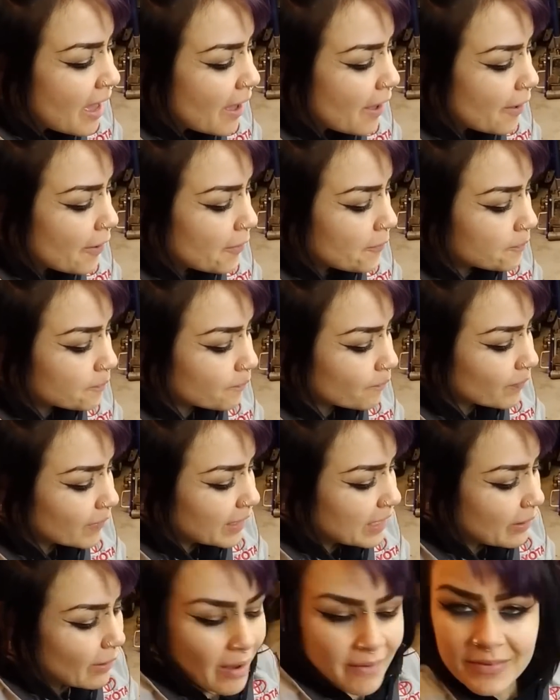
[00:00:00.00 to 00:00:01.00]
Um,
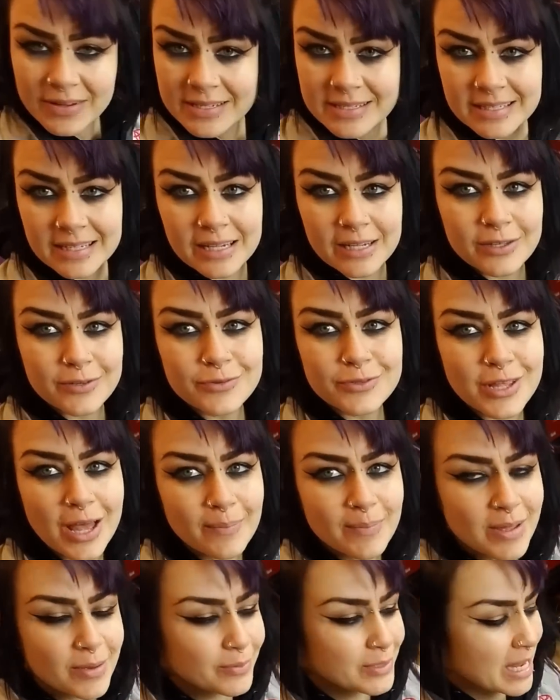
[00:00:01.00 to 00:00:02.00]
now, obviously you saw
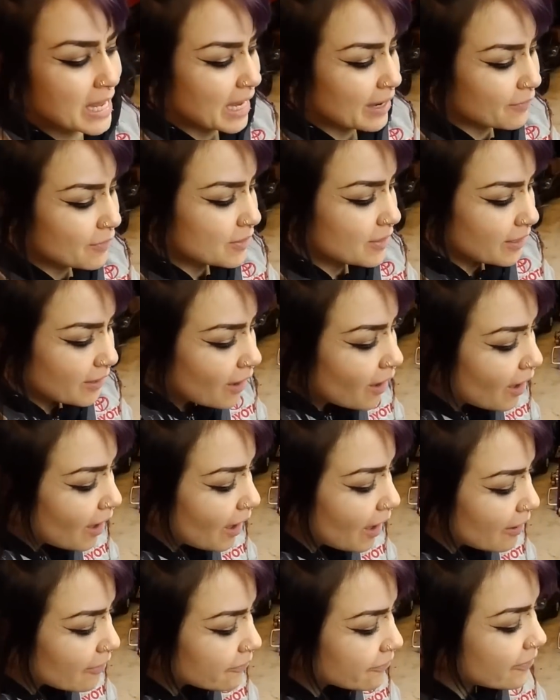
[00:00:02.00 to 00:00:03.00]
me take everything
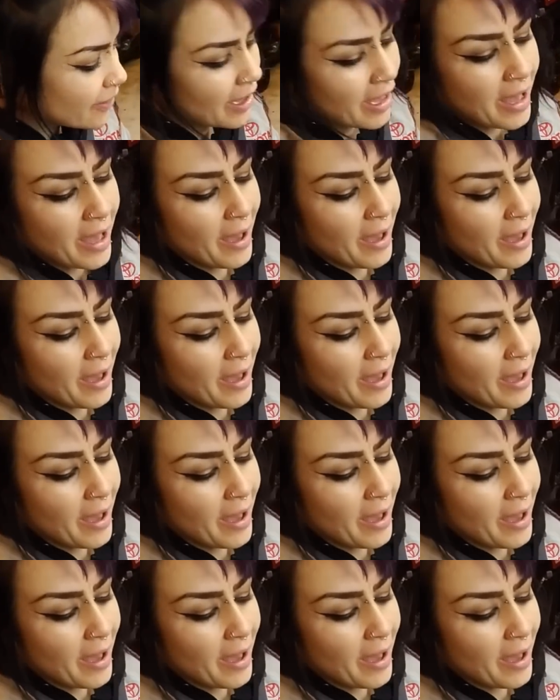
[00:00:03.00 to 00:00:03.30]
off.